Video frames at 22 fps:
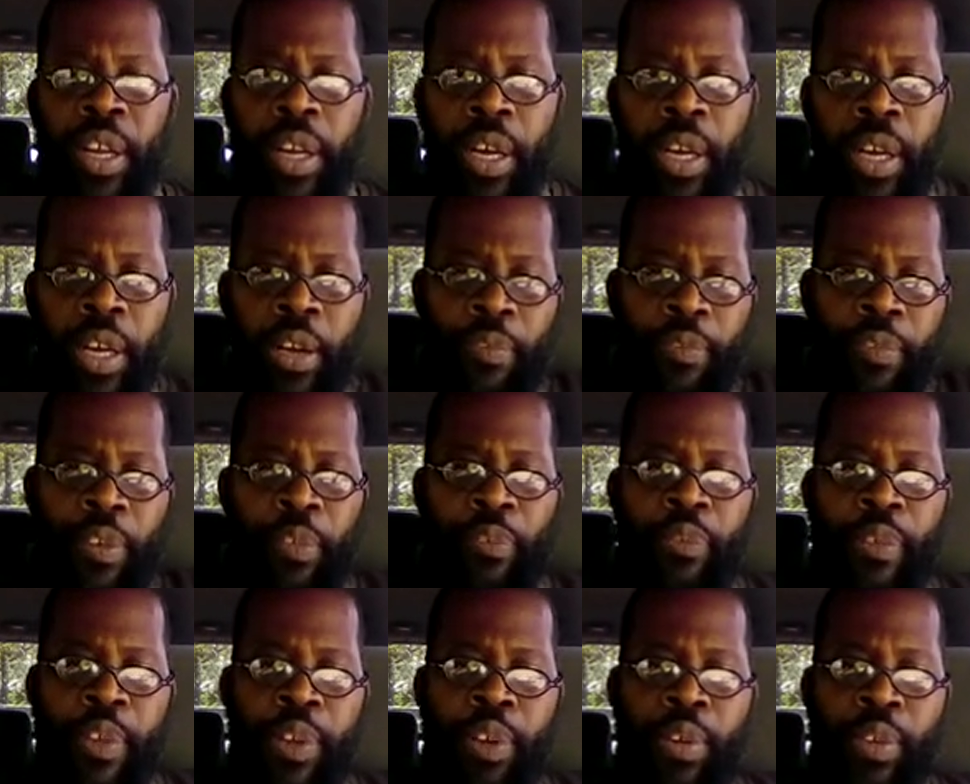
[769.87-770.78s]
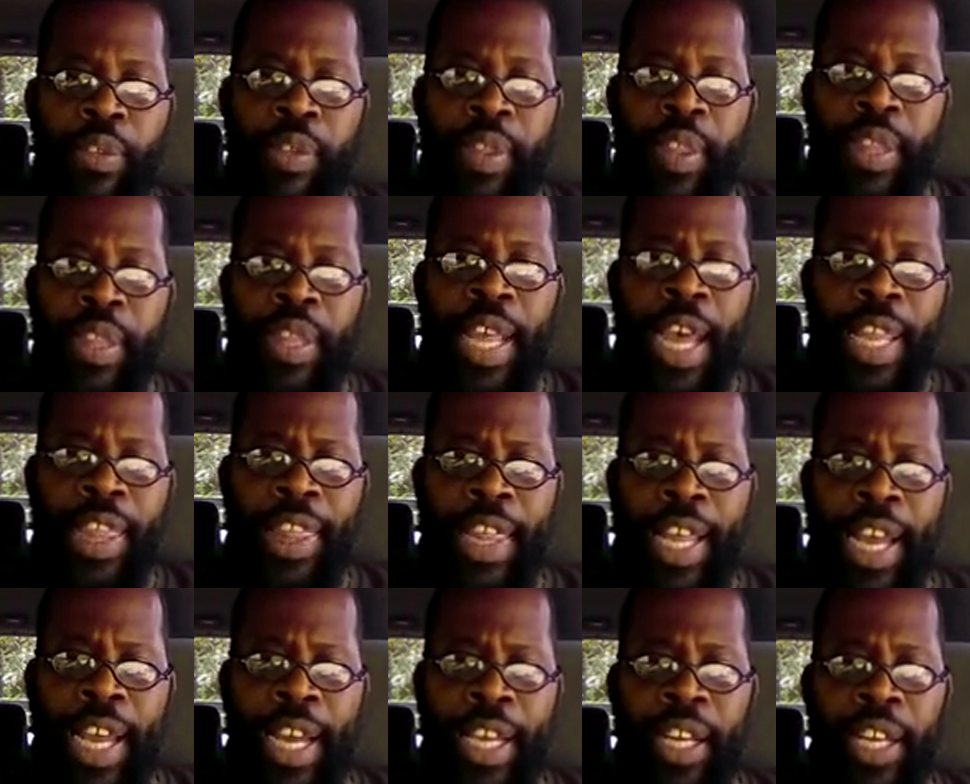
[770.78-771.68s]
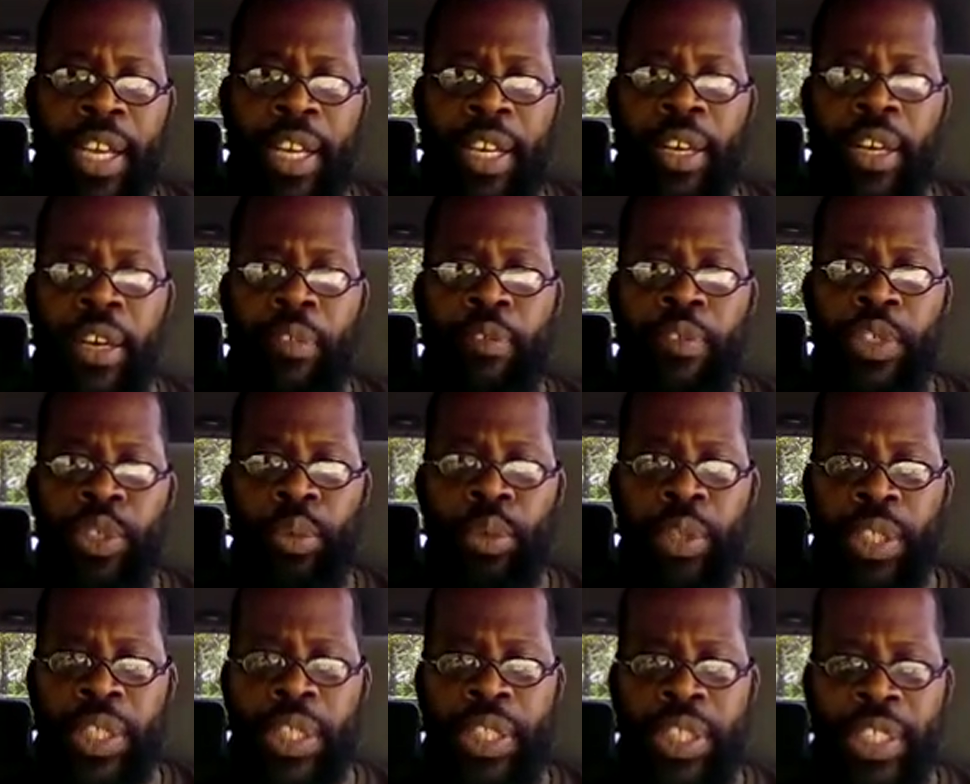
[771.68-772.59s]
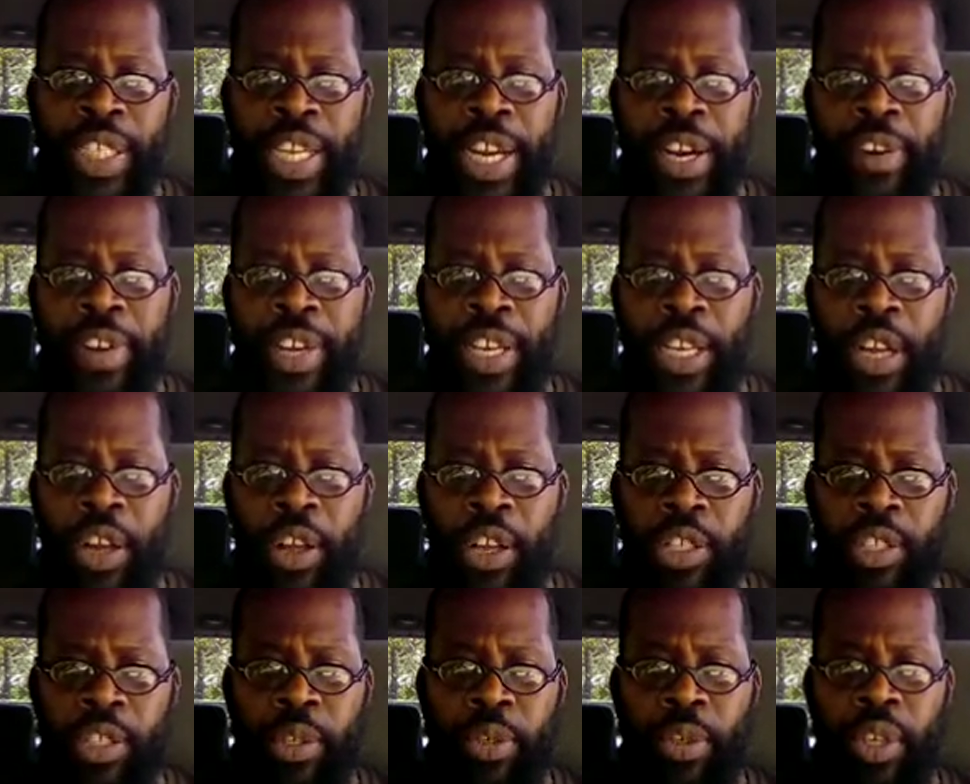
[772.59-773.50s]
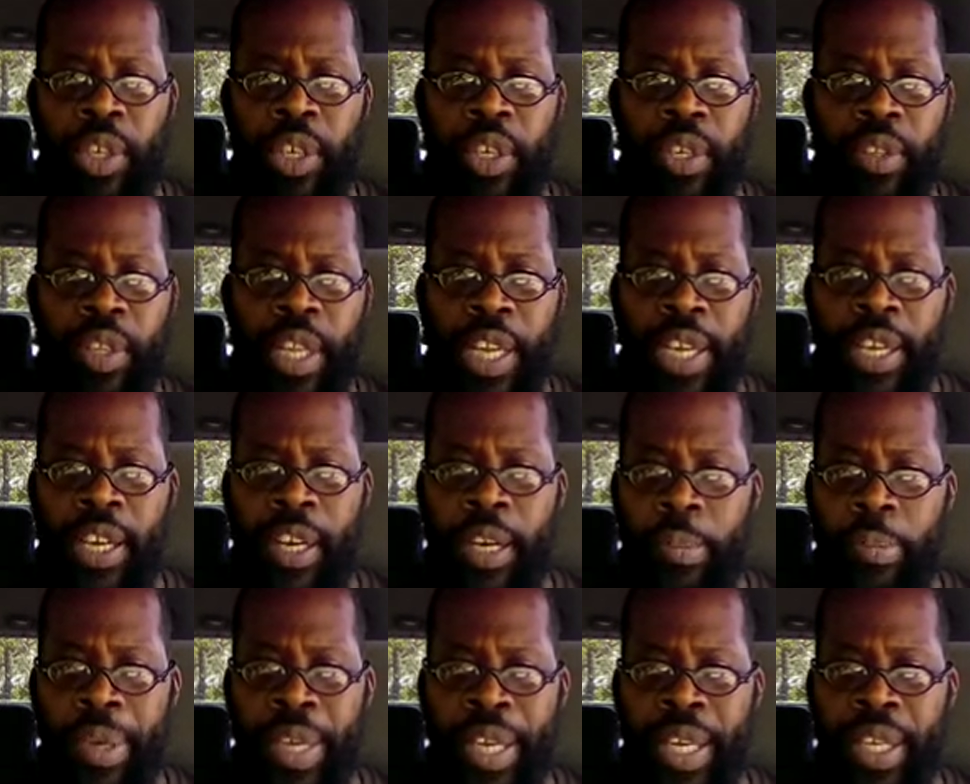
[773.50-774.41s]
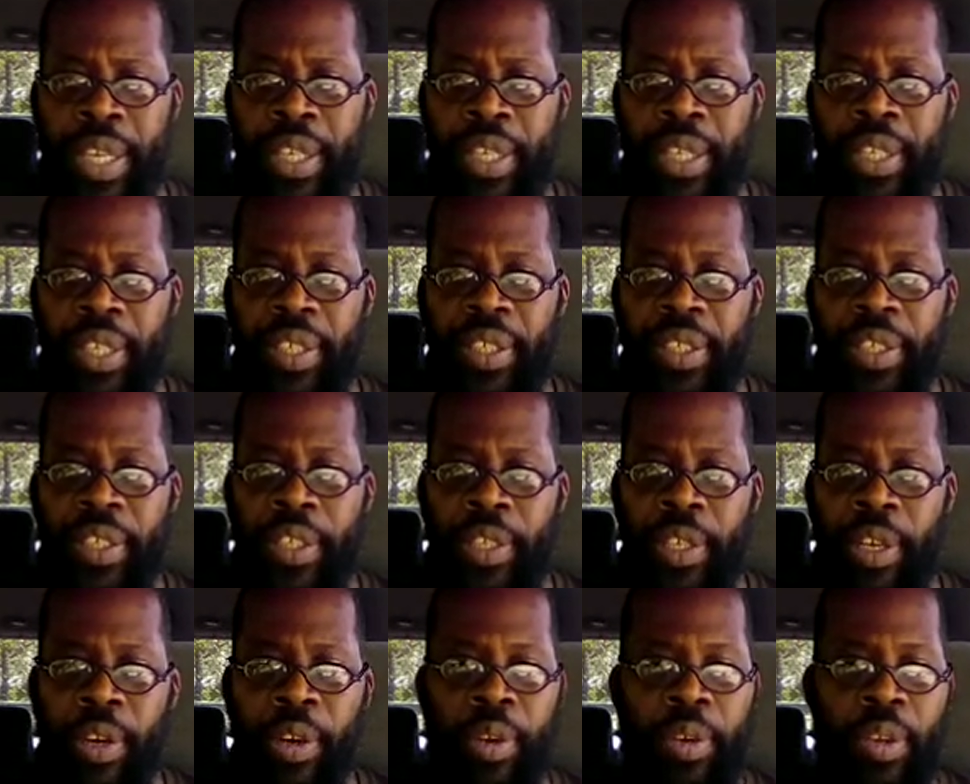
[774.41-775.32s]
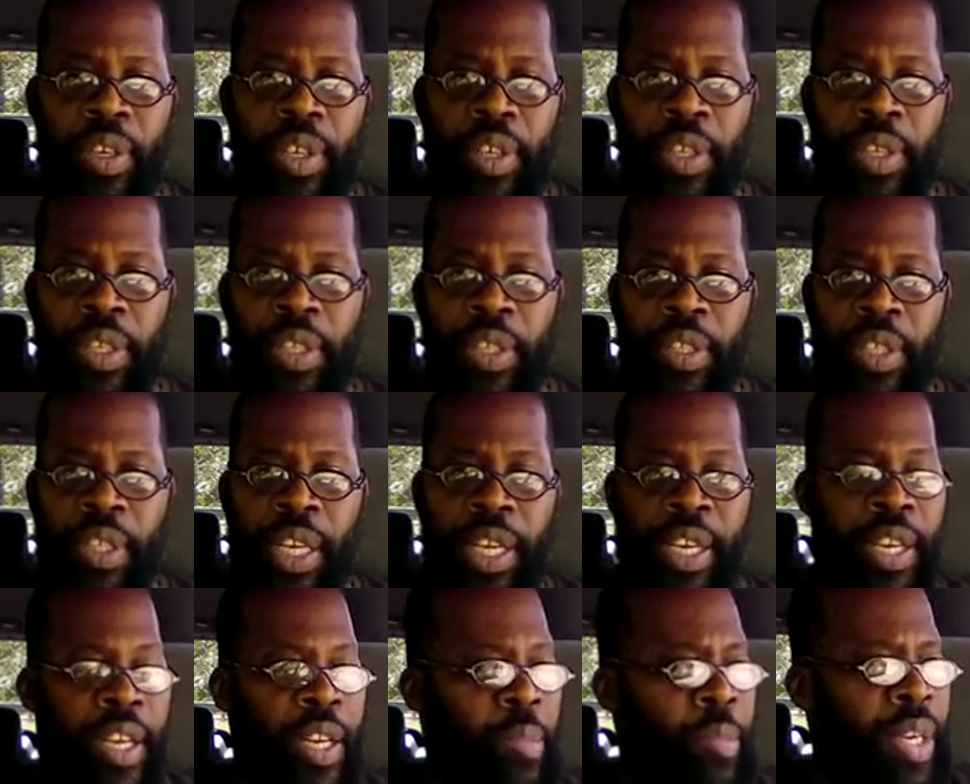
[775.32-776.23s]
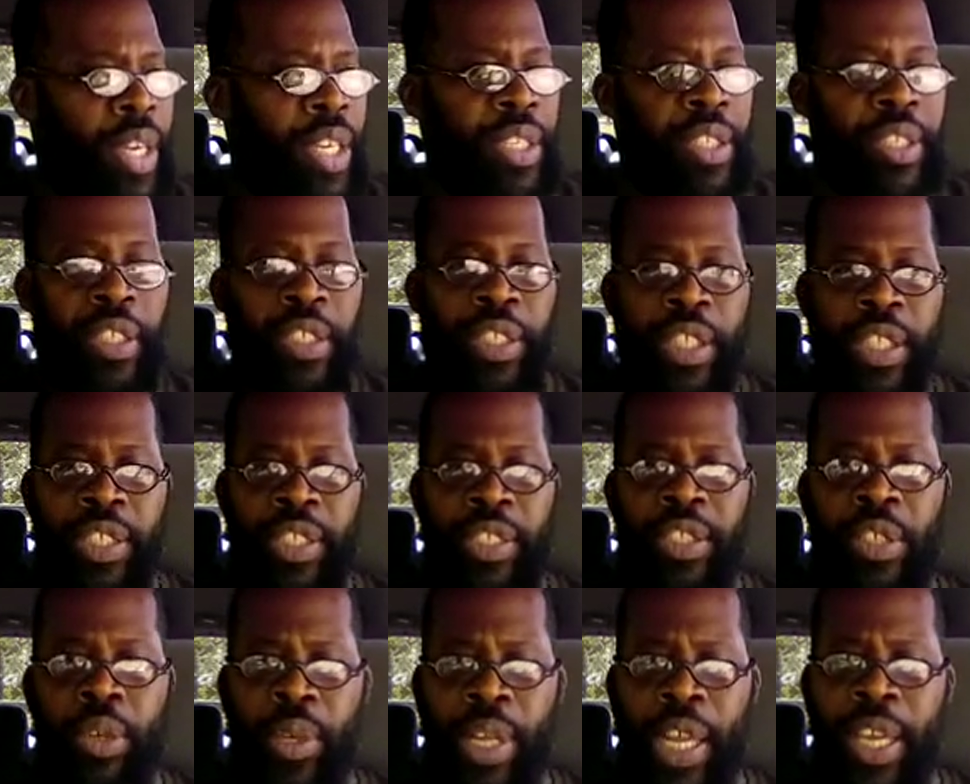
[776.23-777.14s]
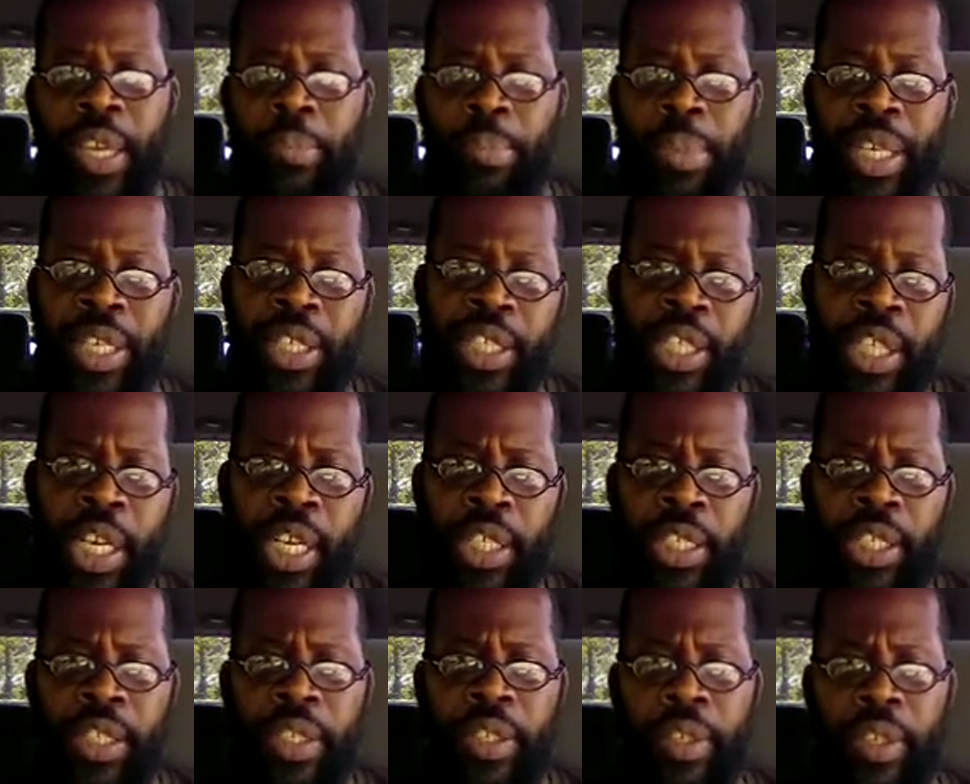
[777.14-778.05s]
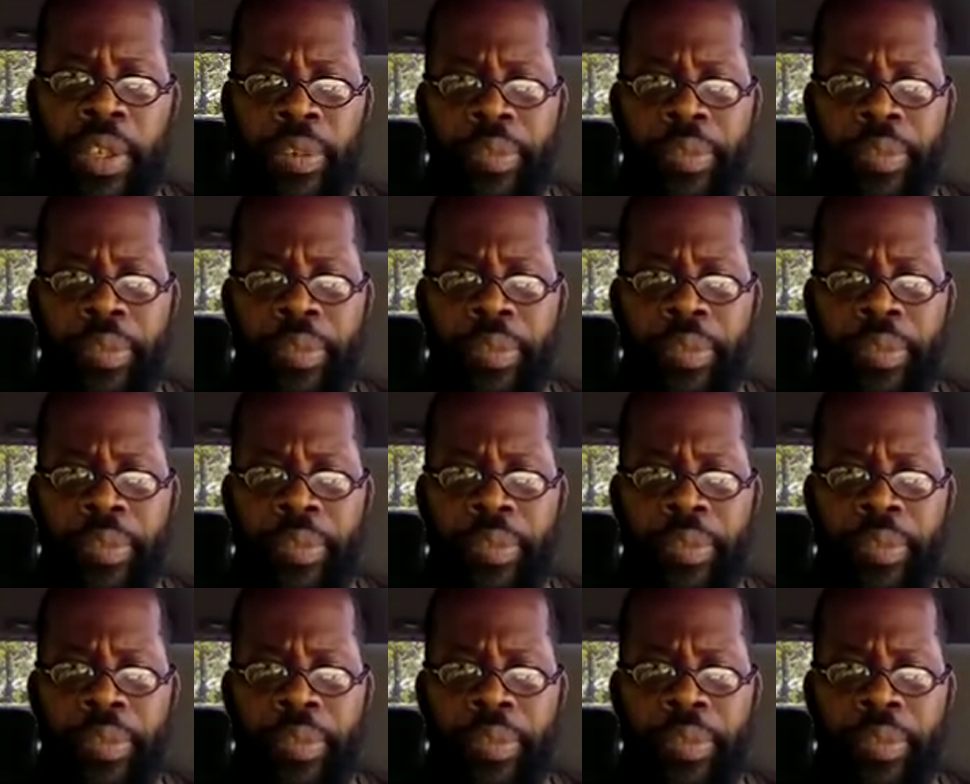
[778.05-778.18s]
uh, fulfill that lot of Judas Iscariot. Also, they come in, you know, they come in just so they can be judged.